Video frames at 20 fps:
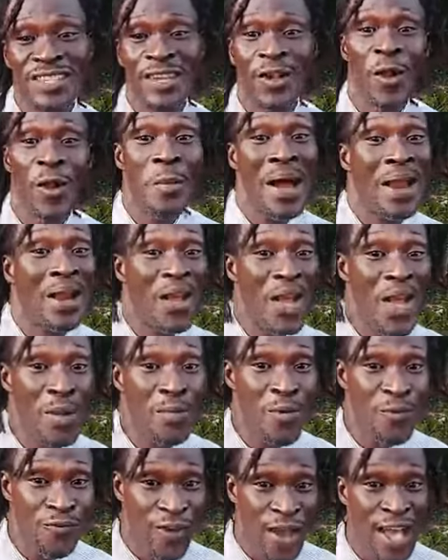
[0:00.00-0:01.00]
Solomon and
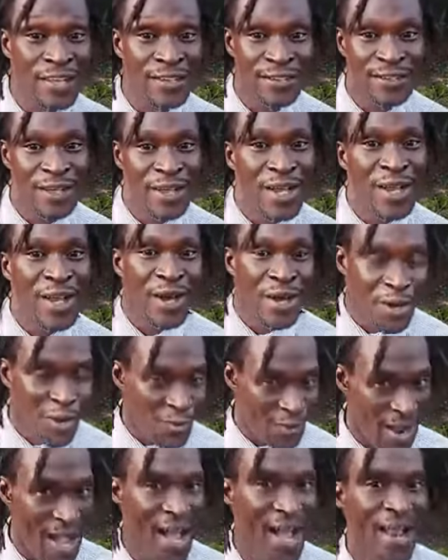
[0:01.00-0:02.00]
able fet,
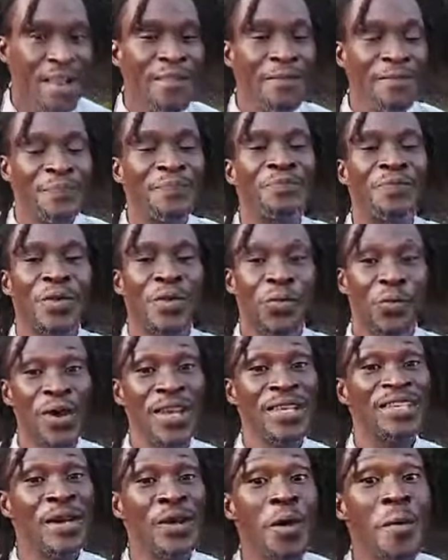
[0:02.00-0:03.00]
well,
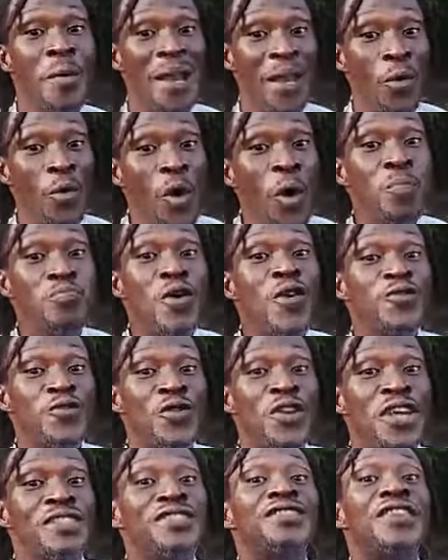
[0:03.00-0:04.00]
we Solomon will go prove to
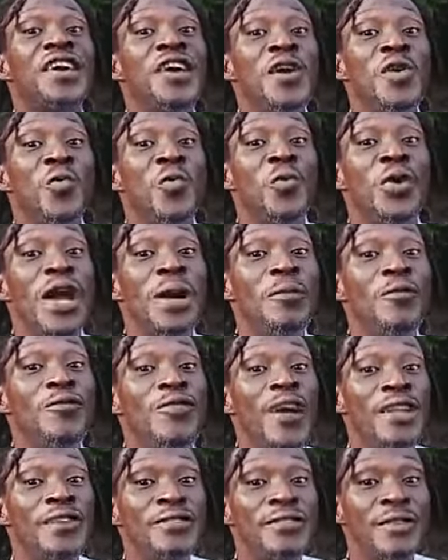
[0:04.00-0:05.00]
them say we able
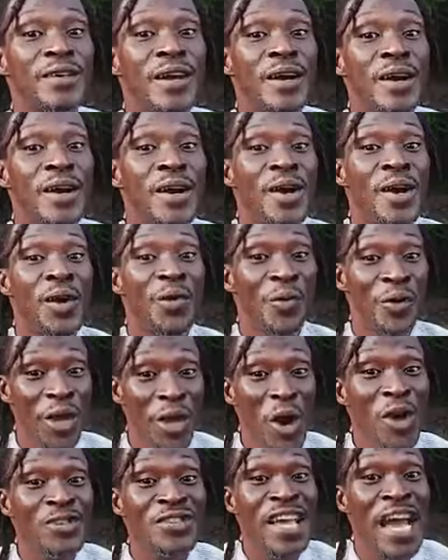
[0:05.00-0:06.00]
fet. We they
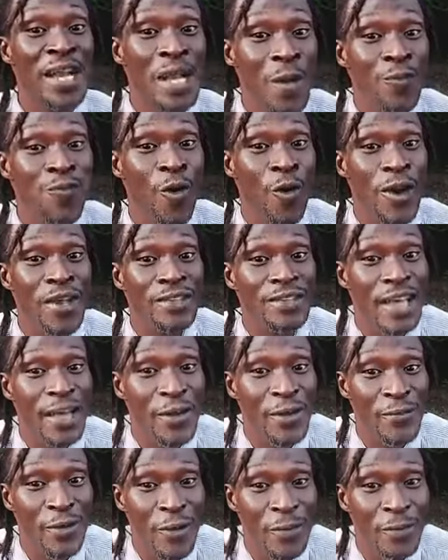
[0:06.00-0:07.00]
gonna sign up for going inside
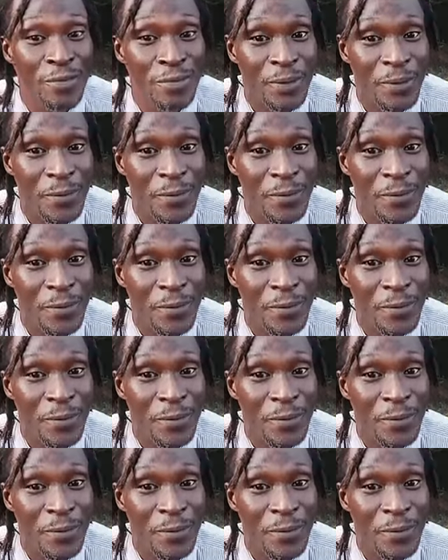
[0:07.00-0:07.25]
Europe.